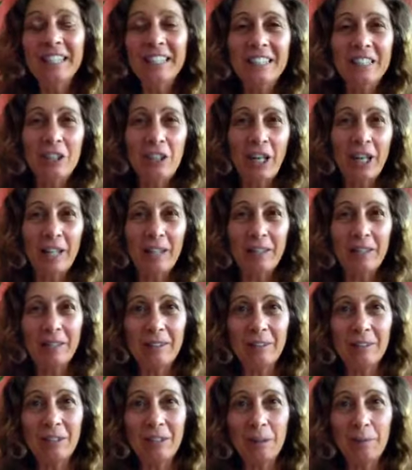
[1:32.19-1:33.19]
check
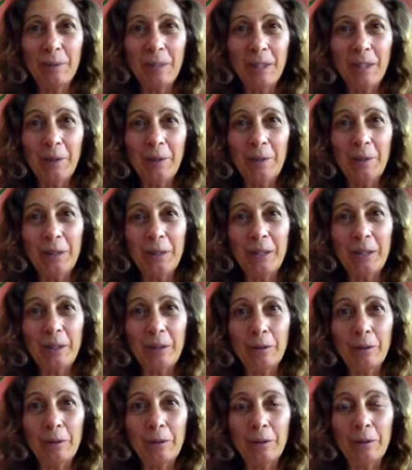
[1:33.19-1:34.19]
with somebody that really
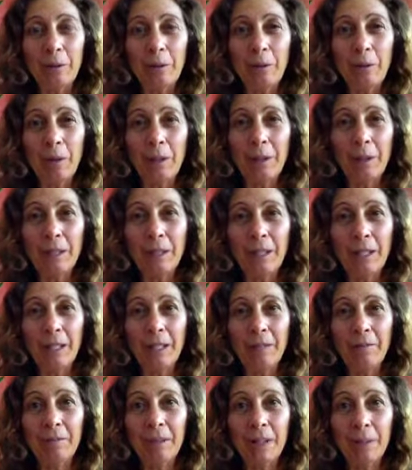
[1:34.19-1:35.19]
knows the quality
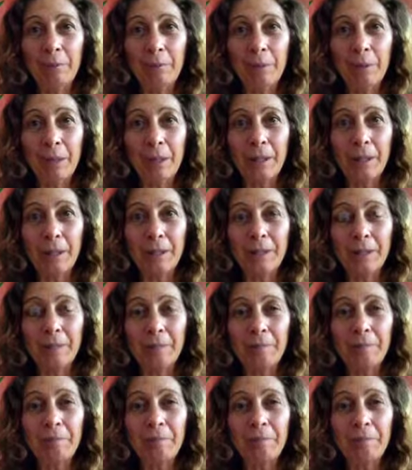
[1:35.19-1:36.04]
of that product.